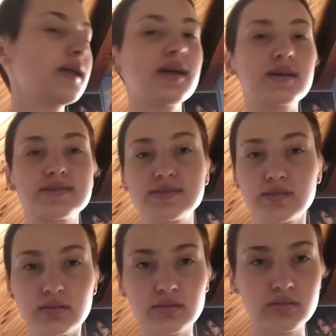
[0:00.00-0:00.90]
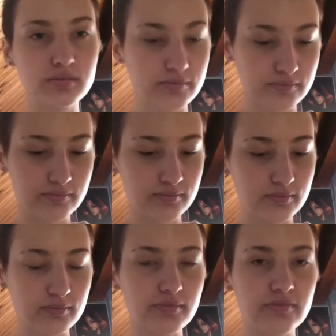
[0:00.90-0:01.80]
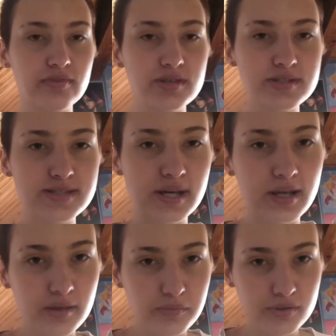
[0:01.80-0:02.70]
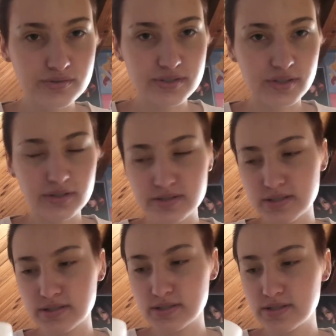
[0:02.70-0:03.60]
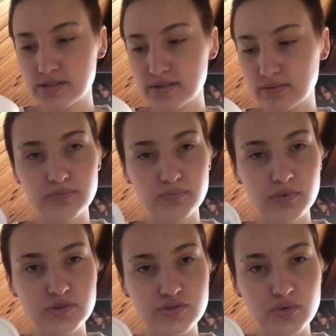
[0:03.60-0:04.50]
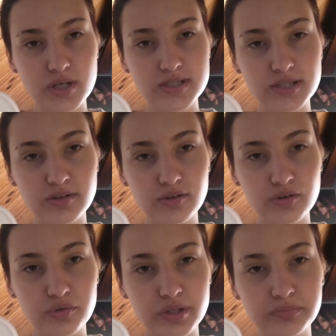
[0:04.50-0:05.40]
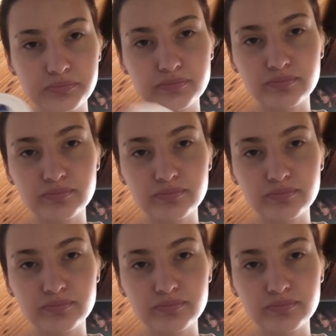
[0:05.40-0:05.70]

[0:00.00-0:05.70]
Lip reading: Yeah, so first I am using just moisturizing cream.